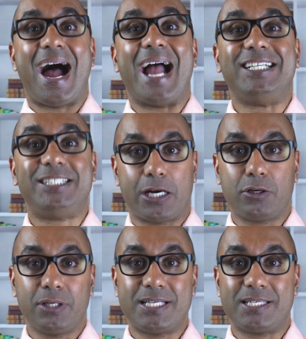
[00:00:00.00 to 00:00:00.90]
I
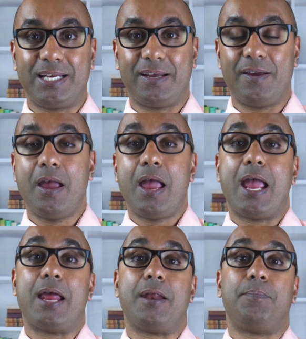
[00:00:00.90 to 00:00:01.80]
generally see it
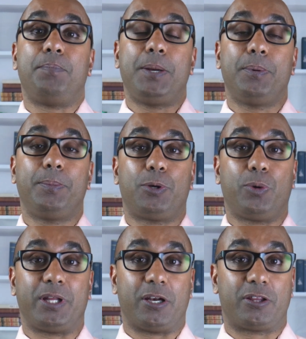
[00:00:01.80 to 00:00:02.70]
in people
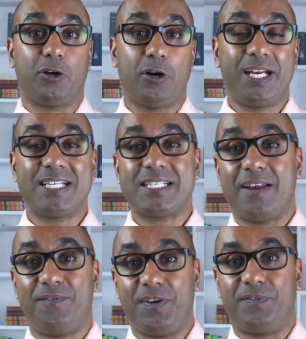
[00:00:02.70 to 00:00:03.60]
between their 30s
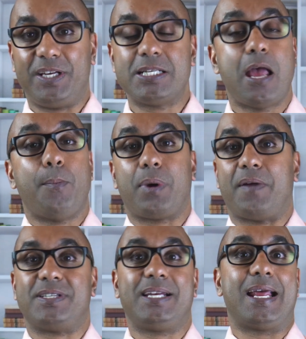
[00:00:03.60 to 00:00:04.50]
and 50s, but
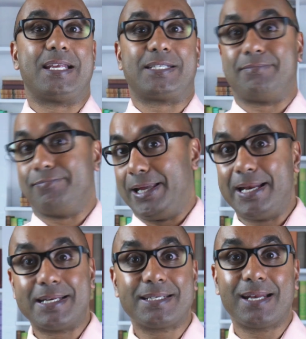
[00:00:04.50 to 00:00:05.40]
I've seen it as late
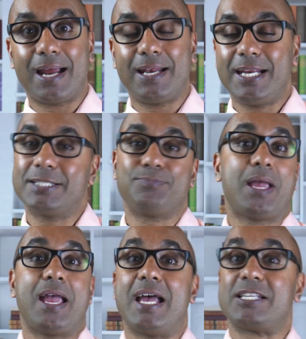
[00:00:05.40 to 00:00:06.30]
as the 90s,
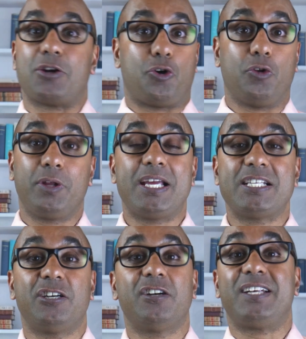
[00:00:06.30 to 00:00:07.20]
as early as
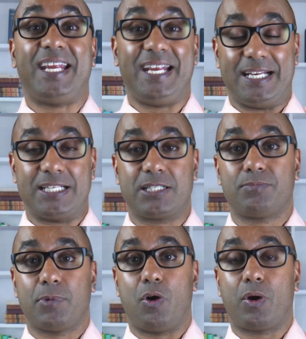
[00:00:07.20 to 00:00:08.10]
your teens,
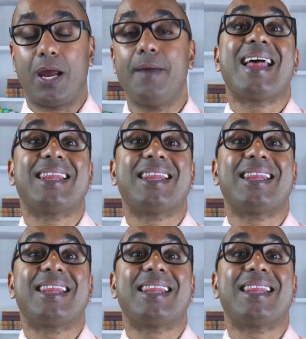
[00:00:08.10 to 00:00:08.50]
okay?